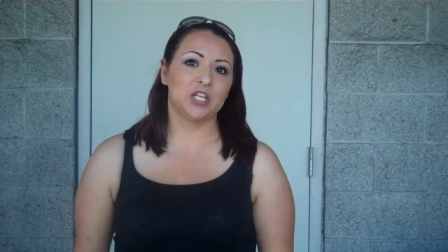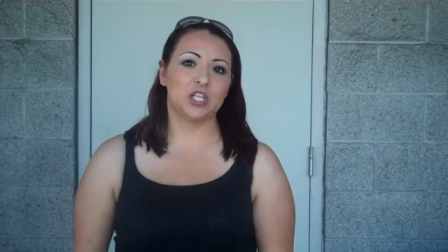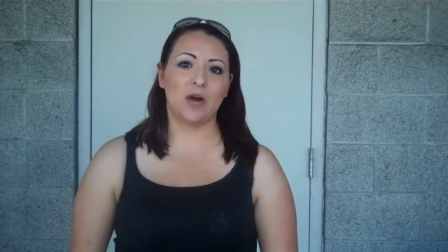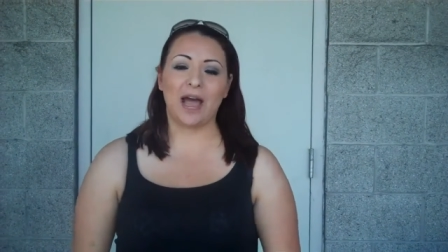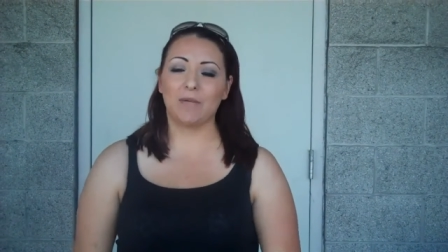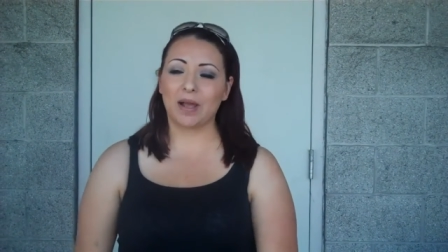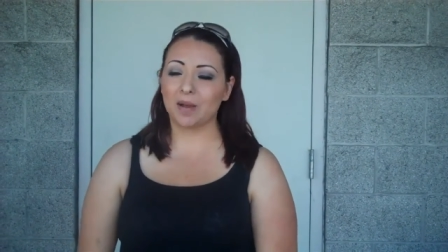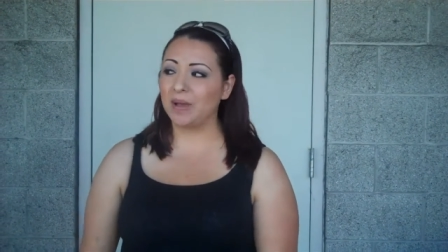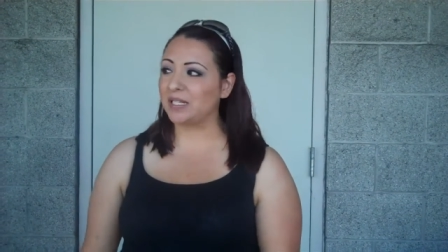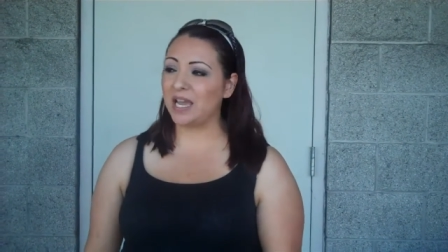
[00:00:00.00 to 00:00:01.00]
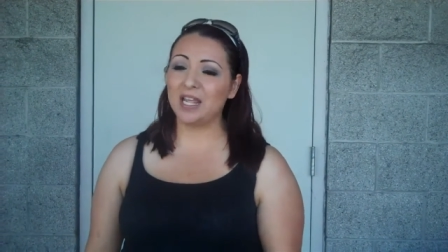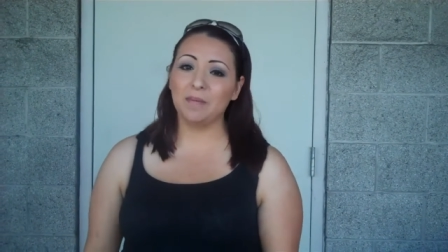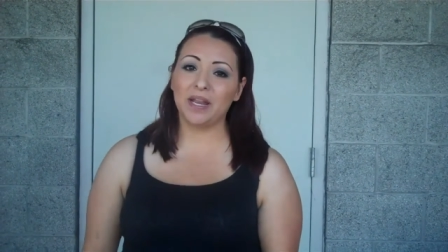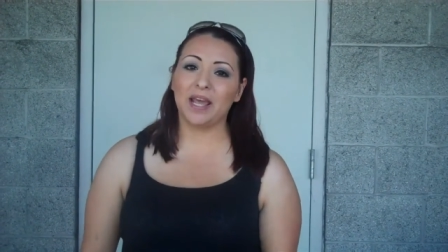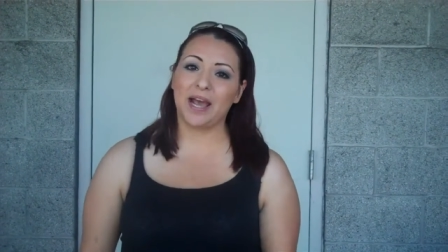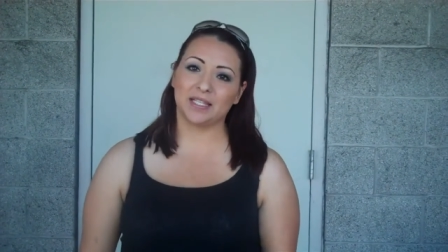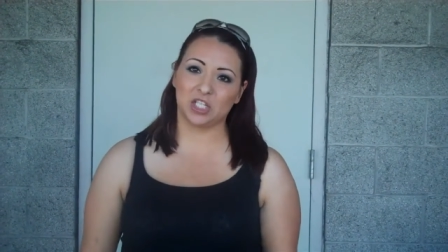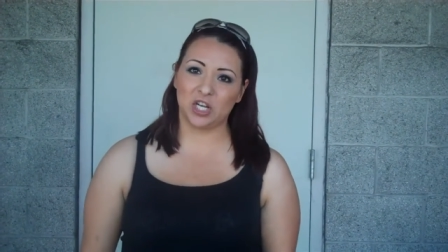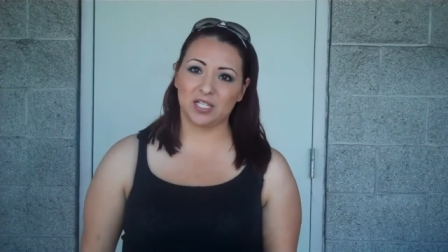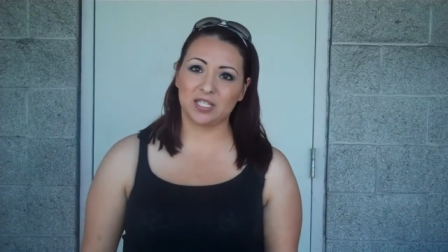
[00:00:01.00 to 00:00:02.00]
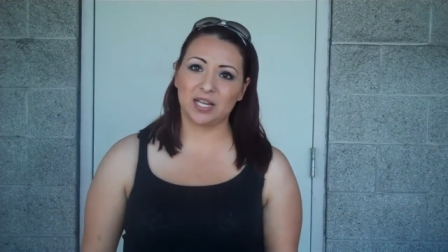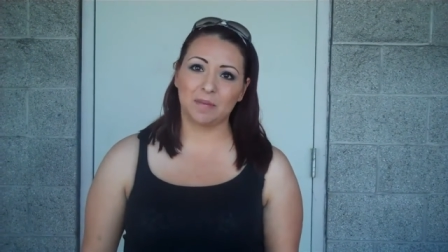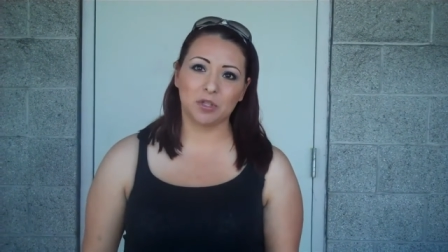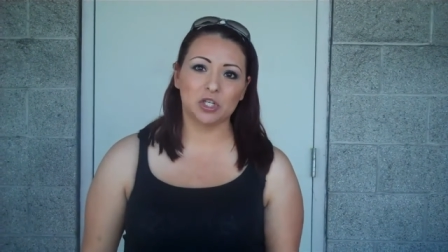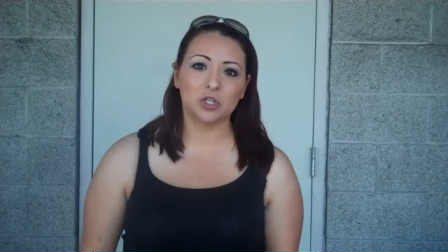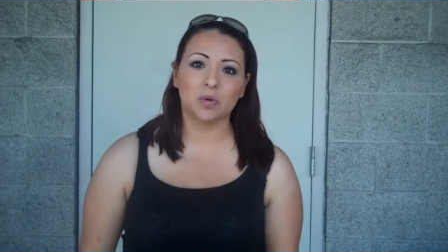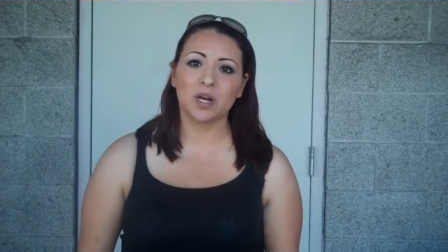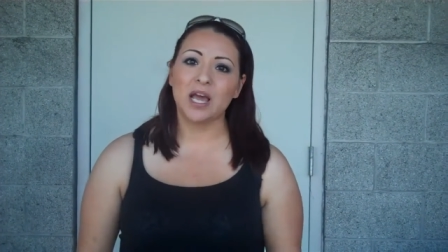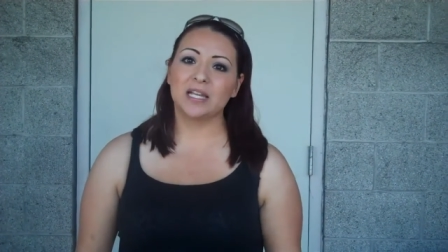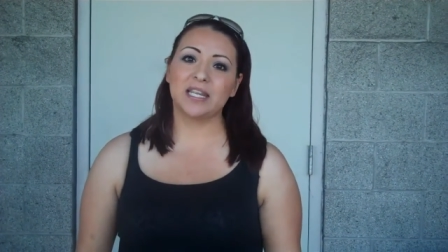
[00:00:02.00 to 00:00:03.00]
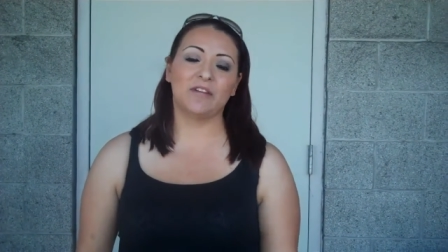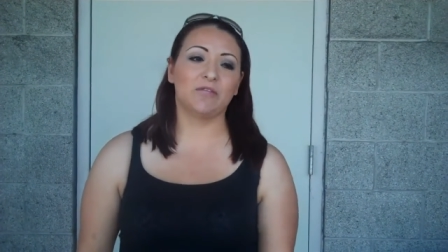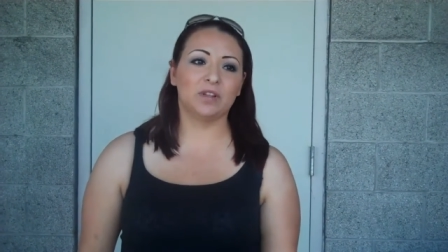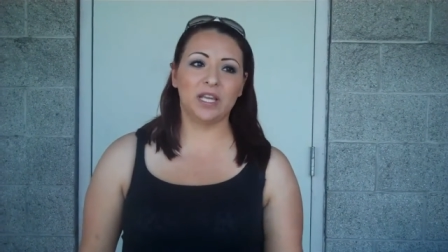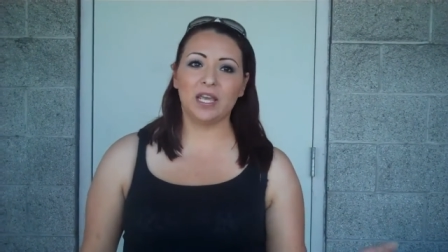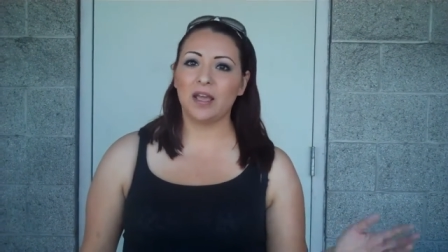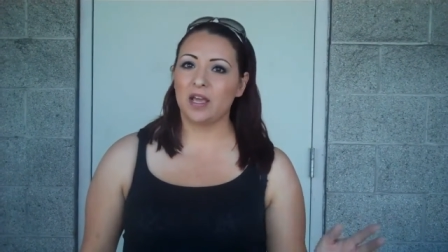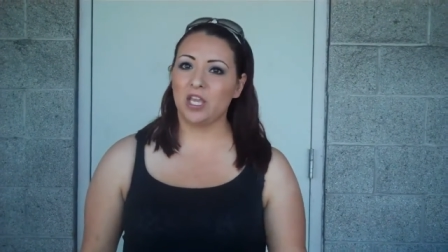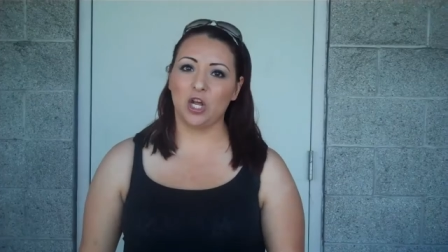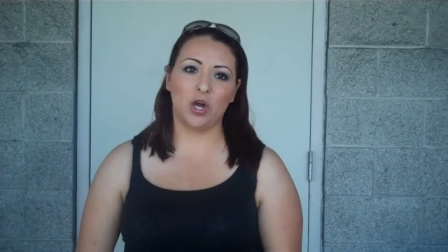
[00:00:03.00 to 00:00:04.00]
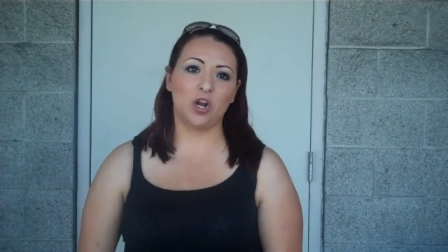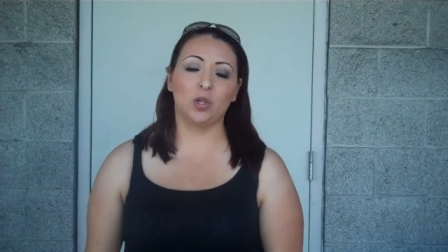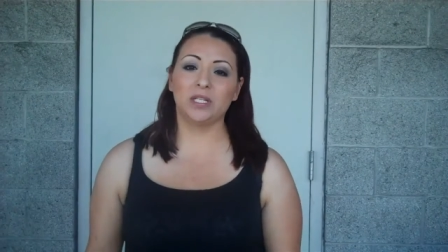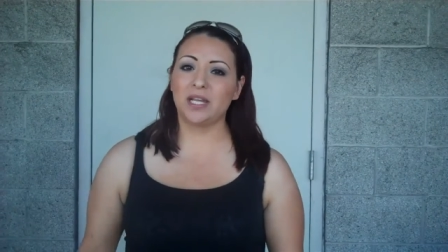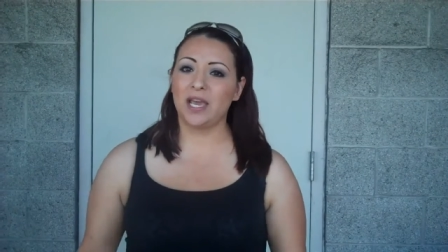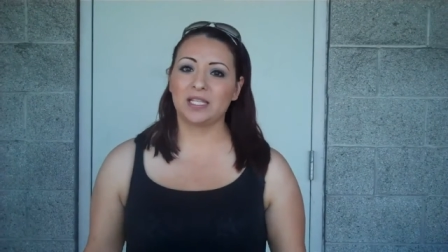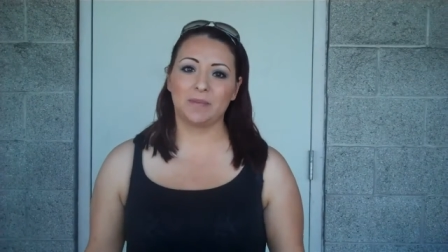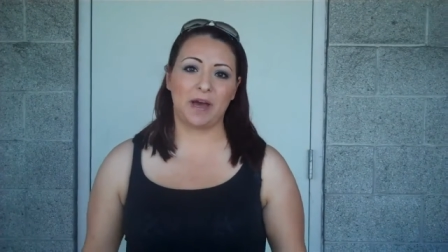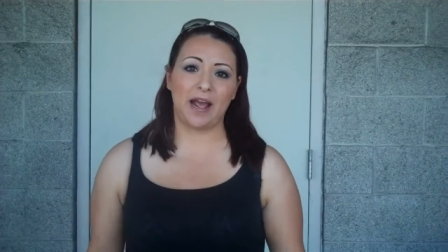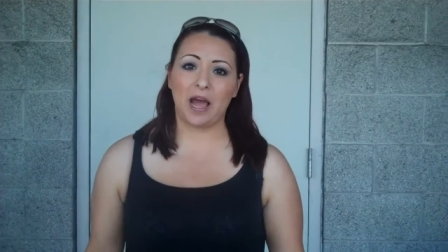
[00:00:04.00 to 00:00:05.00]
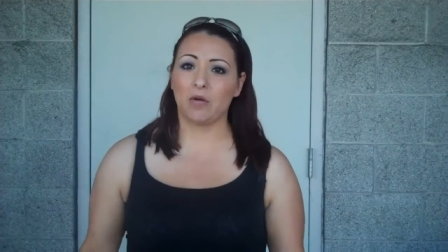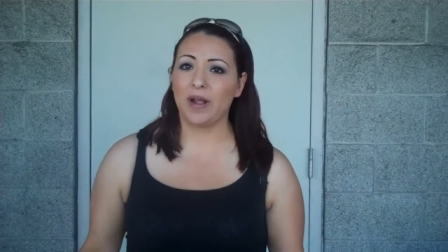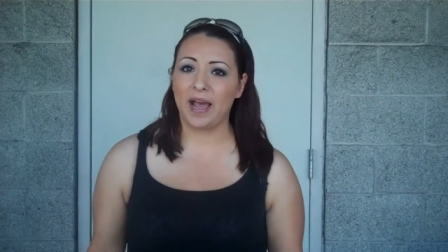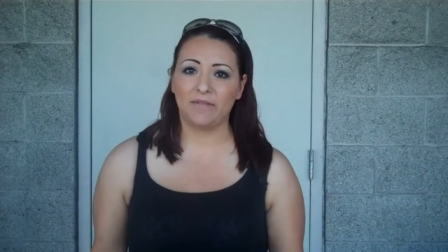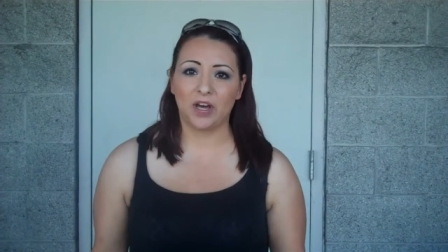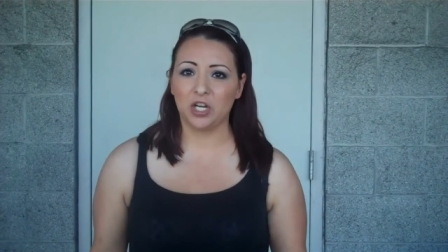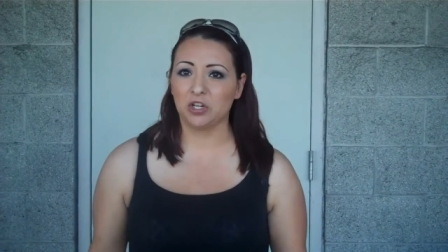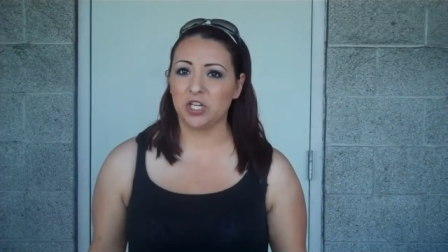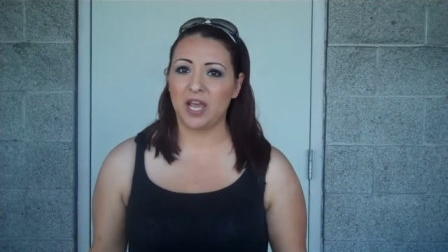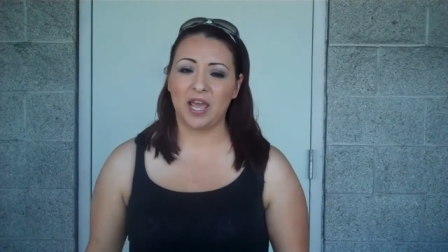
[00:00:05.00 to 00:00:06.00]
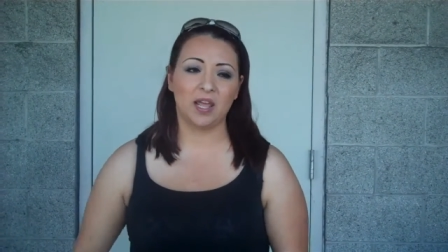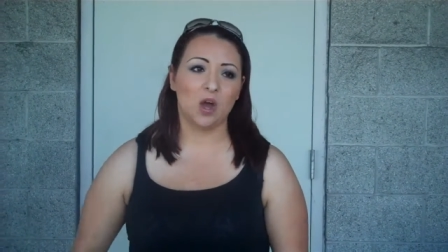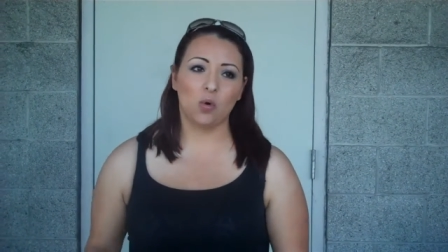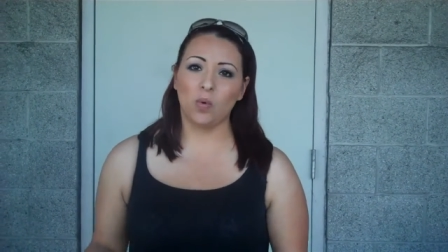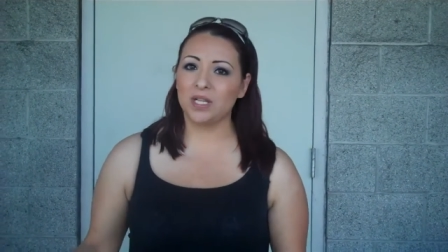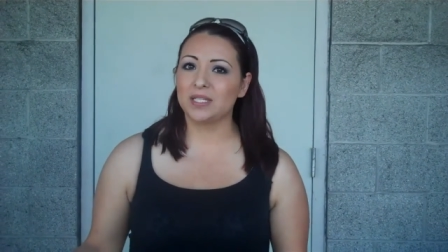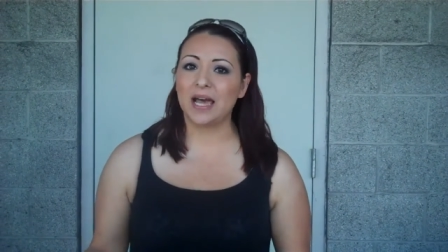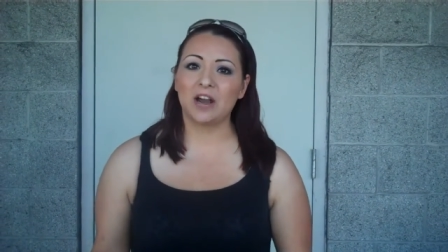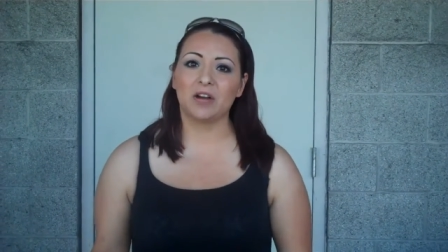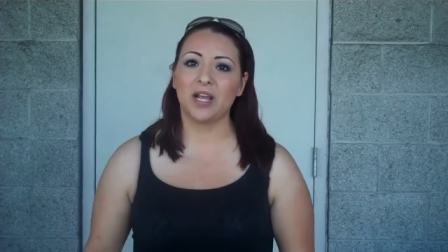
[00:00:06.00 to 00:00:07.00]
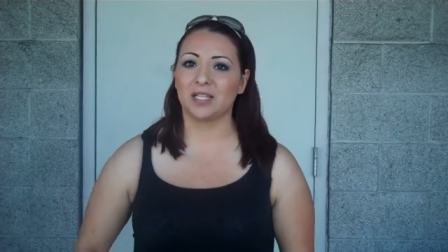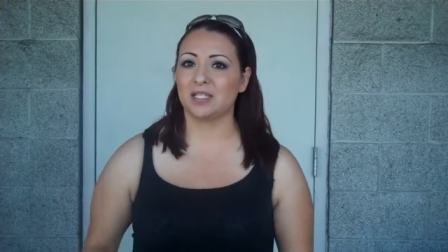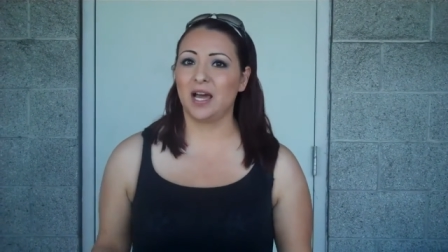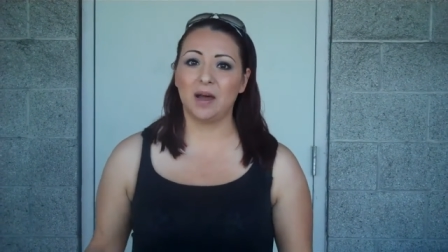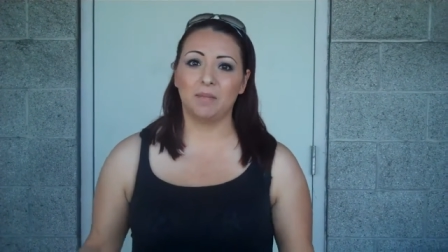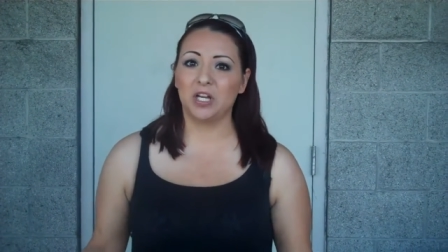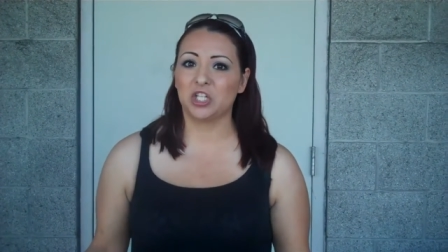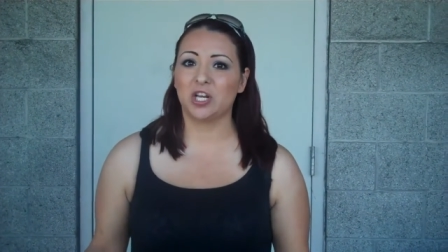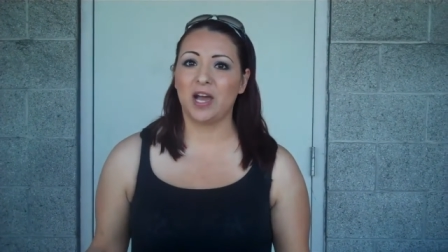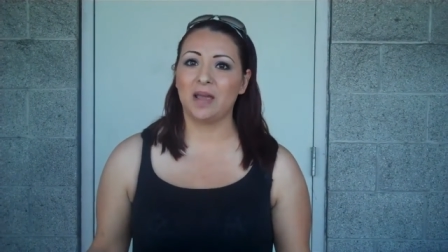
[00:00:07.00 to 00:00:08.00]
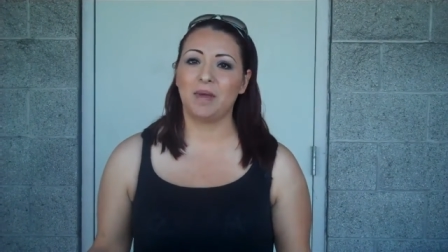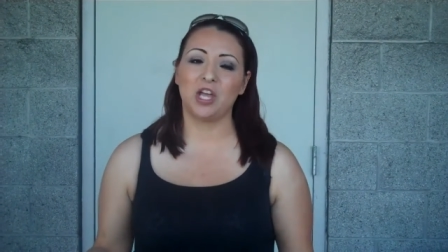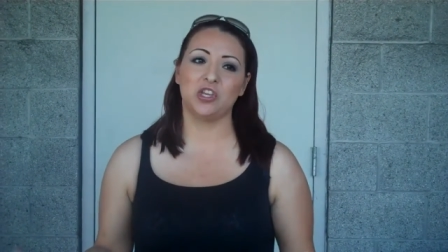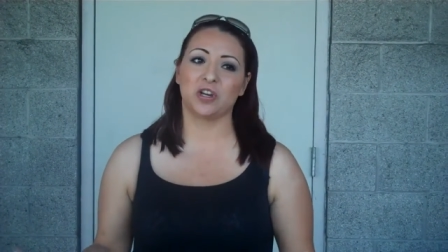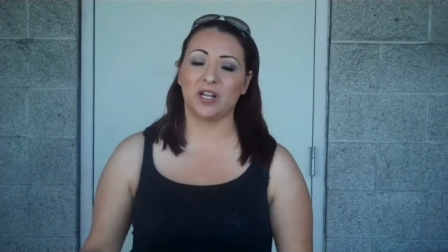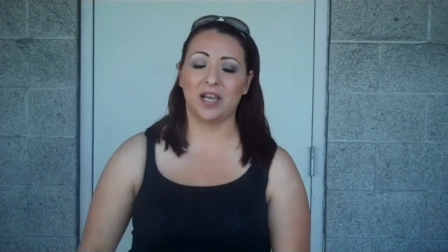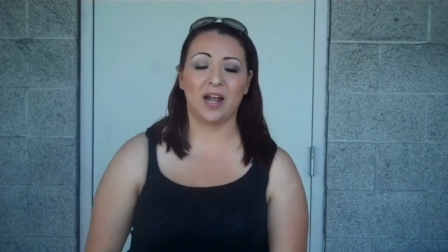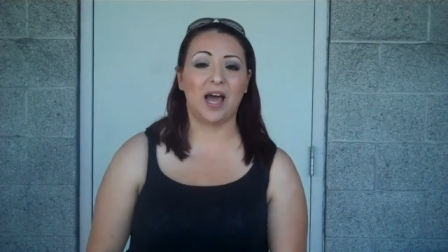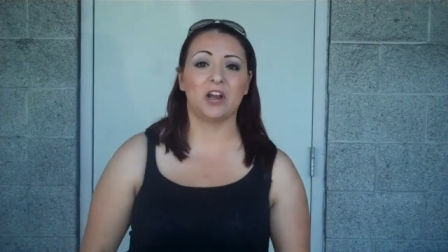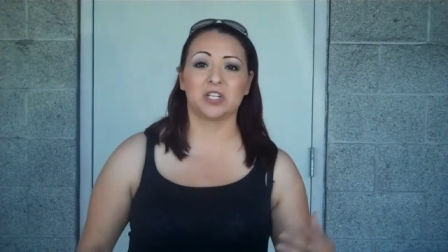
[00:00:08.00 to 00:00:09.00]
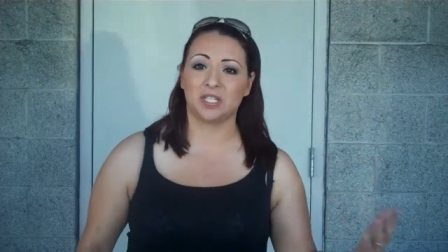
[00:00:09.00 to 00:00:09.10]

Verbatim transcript: so I recommend anybody that has a chance to come to the tour, definitely, you know, it only takes about an hour and a half out of your day, one Saturday, it's not much time, and you're going to get a higher